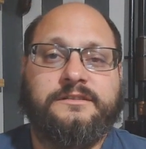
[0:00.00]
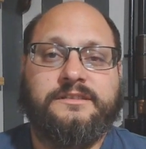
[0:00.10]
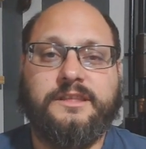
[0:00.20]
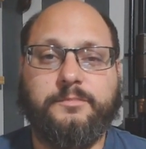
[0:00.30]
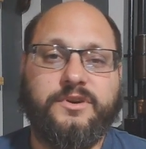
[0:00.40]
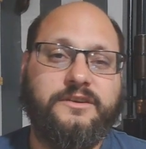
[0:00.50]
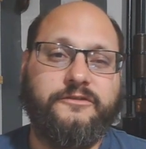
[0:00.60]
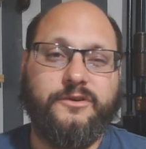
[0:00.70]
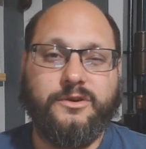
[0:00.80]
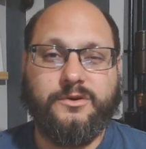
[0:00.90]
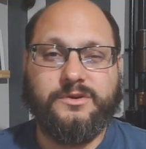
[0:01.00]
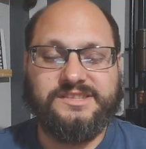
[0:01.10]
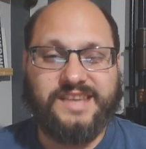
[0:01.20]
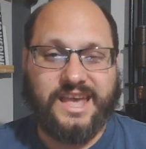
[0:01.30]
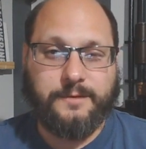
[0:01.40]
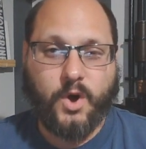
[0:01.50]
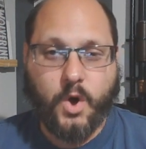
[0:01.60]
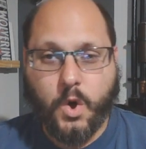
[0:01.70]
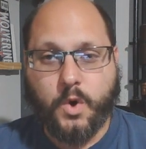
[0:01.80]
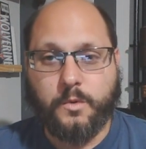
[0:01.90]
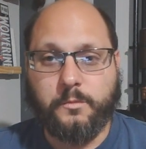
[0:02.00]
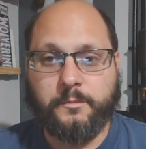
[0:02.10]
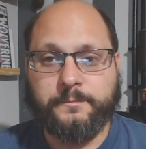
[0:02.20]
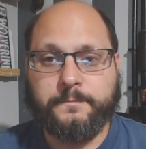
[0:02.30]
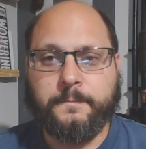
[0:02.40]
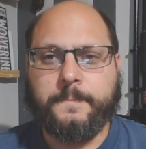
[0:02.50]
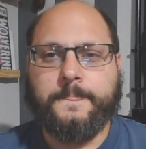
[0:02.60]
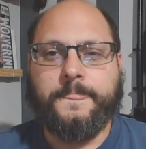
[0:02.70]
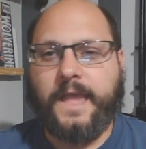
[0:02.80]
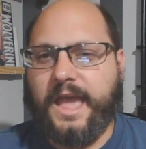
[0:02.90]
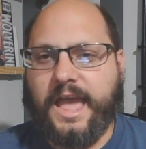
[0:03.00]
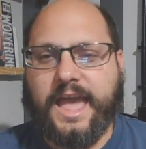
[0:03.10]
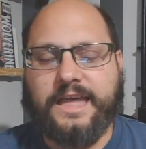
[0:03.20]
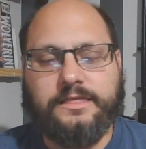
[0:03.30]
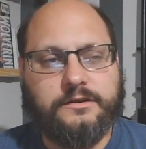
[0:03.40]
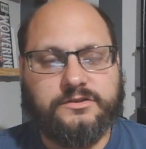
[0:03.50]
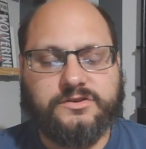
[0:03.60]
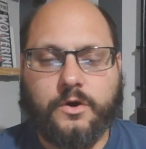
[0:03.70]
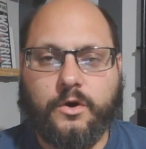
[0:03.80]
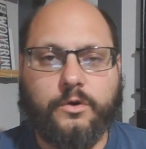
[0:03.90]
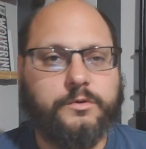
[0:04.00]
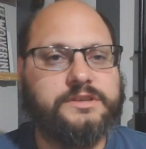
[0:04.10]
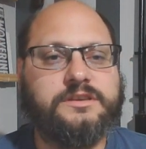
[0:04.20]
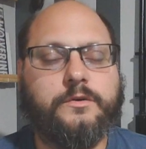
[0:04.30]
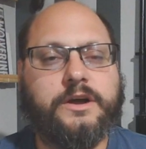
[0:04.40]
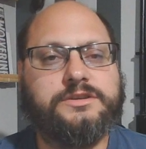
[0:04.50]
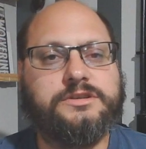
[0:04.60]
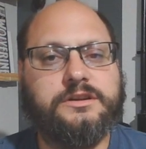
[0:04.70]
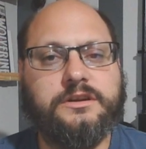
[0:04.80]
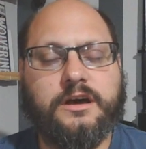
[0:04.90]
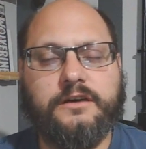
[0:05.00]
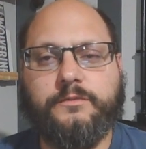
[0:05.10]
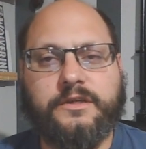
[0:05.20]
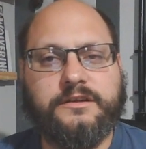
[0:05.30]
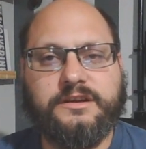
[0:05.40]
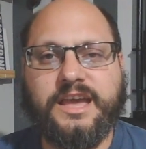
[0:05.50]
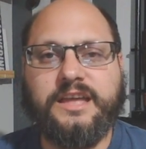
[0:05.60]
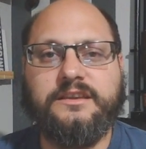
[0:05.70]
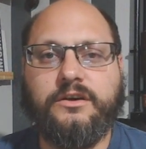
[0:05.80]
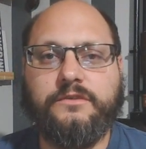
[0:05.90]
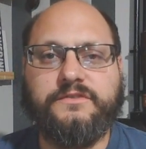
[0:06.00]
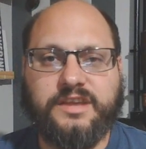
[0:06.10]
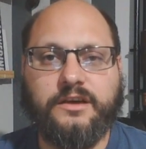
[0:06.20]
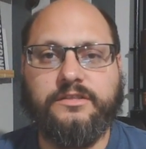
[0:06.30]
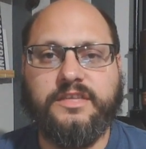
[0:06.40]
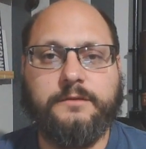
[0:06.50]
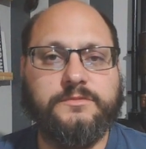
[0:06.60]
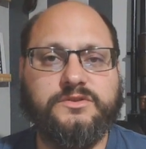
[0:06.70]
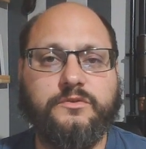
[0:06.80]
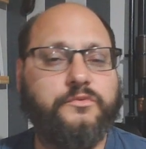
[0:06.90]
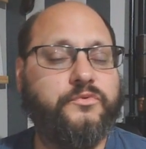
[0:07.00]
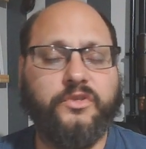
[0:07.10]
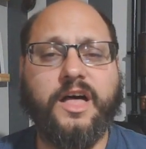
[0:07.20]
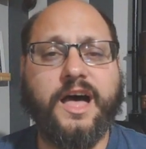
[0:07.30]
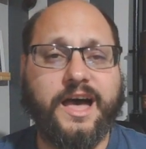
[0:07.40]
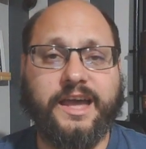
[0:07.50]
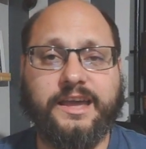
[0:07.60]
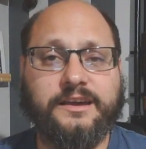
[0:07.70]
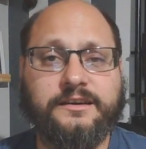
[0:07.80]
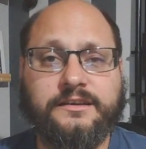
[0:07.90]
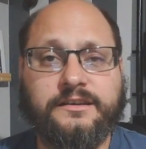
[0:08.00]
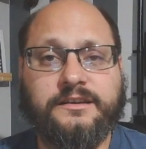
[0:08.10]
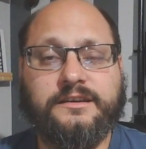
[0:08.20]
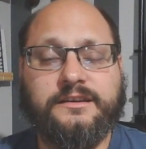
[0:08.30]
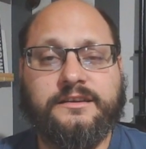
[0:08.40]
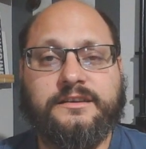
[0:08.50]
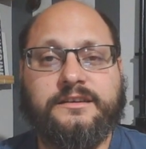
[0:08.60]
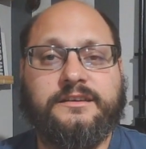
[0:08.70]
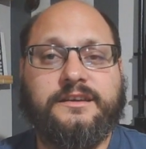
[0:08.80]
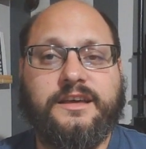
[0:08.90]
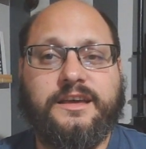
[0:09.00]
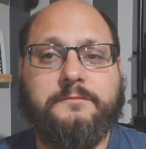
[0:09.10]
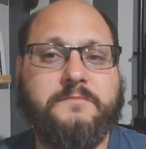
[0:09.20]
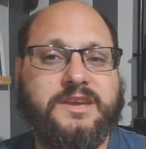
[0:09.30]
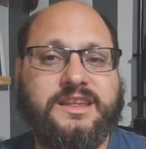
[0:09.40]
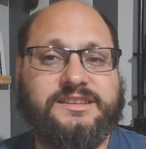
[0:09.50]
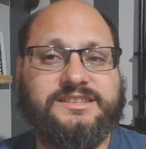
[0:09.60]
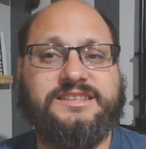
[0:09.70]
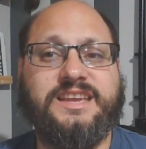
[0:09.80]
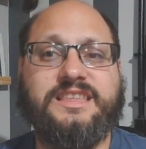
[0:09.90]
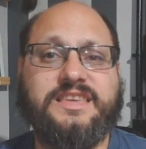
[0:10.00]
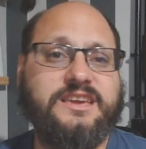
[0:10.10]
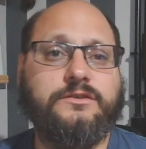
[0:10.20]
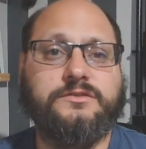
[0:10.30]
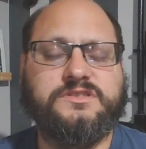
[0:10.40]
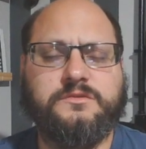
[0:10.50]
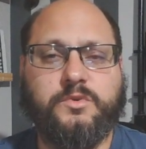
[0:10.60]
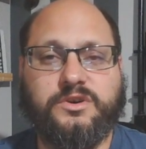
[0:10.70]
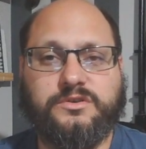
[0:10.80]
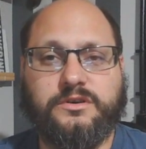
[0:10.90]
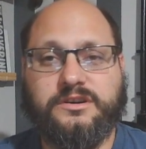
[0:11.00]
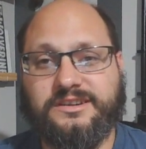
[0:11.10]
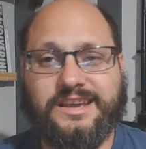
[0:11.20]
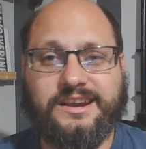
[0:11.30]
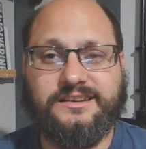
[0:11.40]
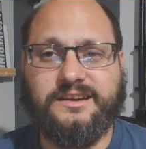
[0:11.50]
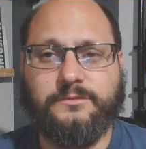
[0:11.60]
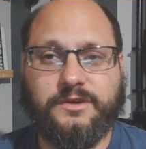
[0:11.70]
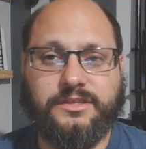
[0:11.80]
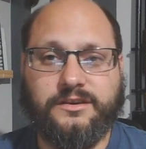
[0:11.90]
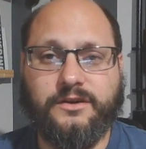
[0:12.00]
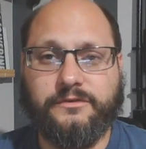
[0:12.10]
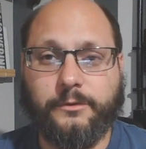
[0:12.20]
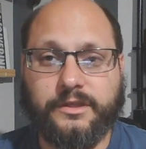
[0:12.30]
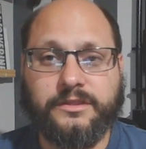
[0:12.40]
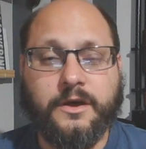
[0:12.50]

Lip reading: They bring Frodo and Sam home. And there's always the question of whether Gandalf told them to fly, meaning to take the eagles to Mordor and get it done with and over with.